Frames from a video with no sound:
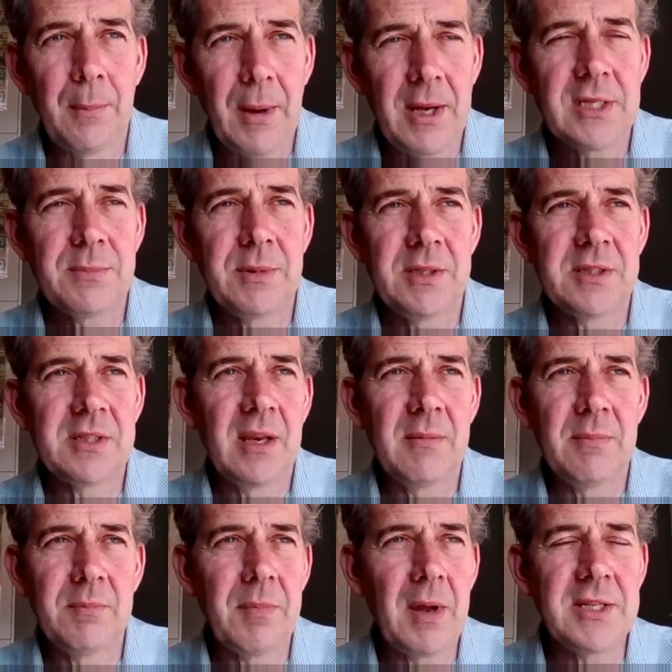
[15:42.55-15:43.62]
the basement,
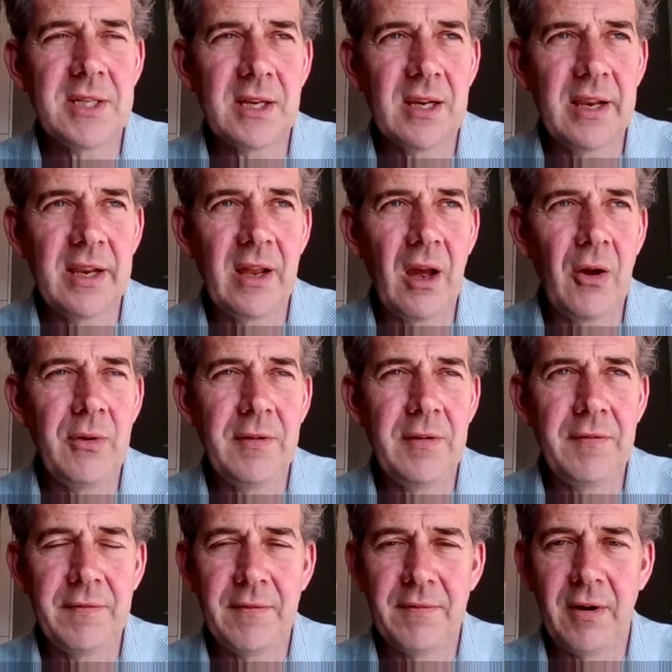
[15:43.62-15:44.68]
and basically
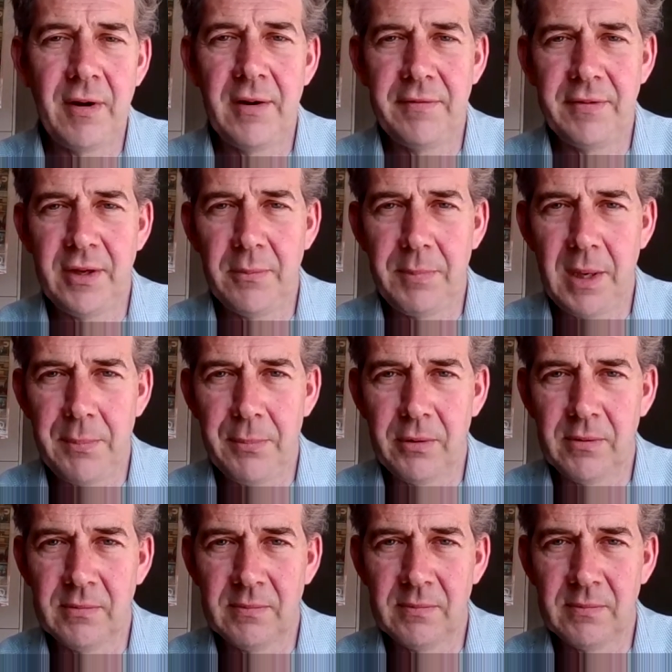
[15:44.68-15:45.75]
only very few
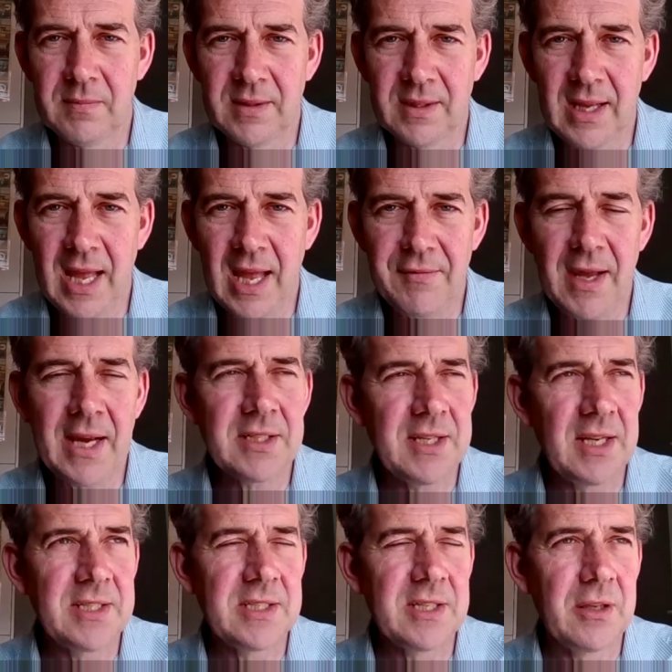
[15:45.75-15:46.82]
people have
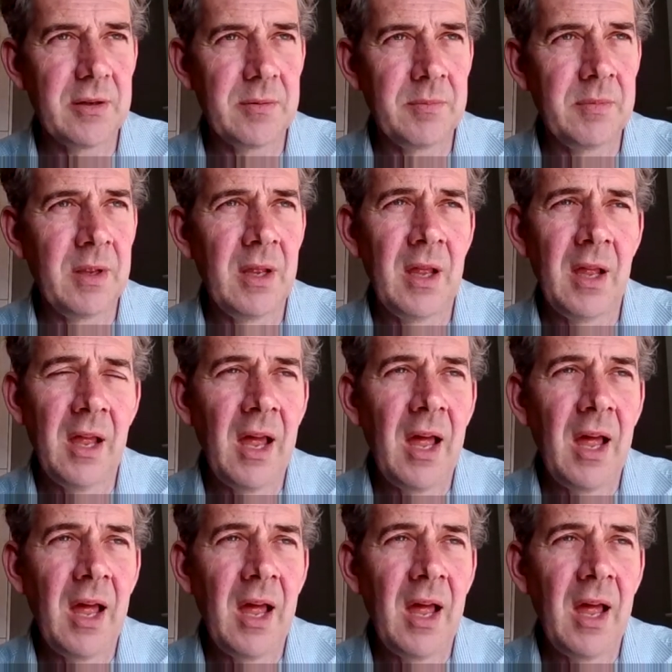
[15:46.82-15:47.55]
access to them.